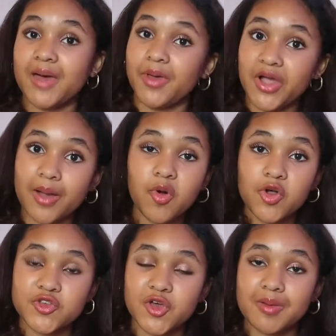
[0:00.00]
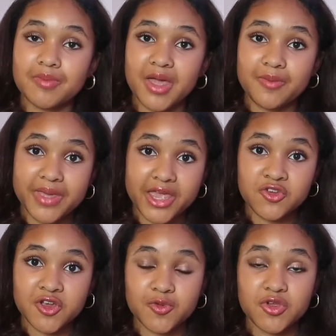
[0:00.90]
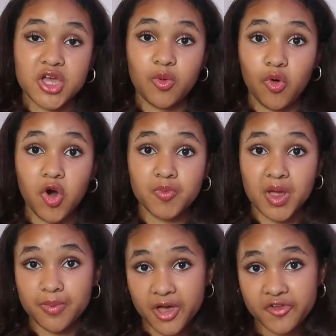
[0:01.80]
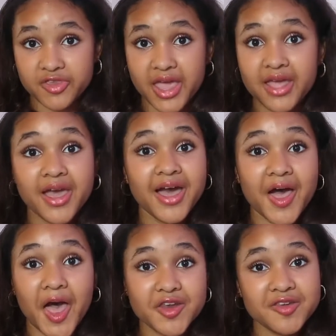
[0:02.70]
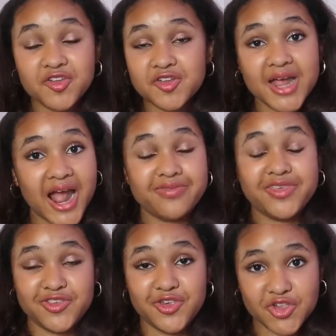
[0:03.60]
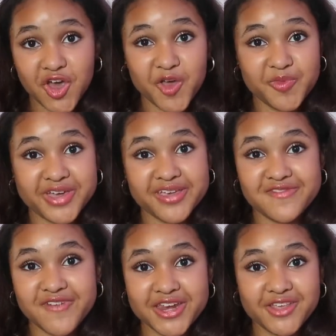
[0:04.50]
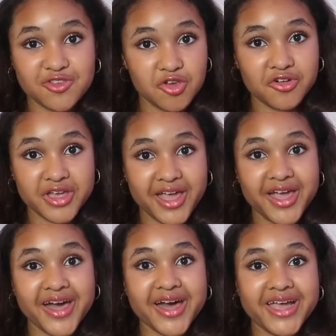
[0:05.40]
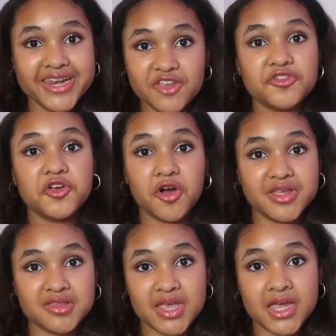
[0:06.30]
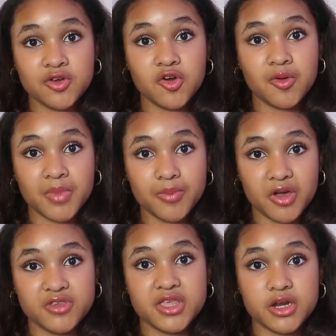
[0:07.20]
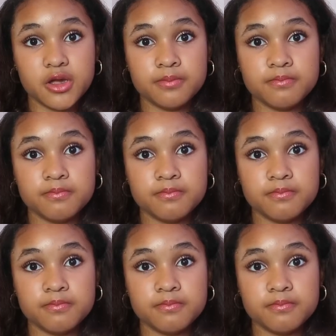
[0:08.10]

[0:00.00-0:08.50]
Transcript: my grandma also got me my pink dress, which I wore on my birthday. I didn't actually have this to show because, funny story, I literally got it stained on my birthday dinner.